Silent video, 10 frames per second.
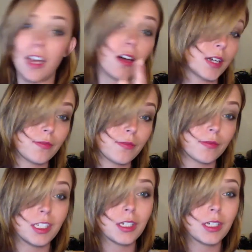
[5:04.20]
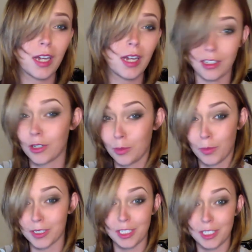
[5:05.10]
If you guys are hoopers
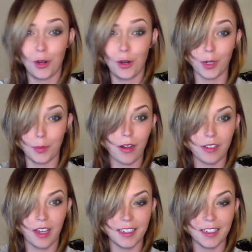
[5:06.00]
and you know what a bralette is,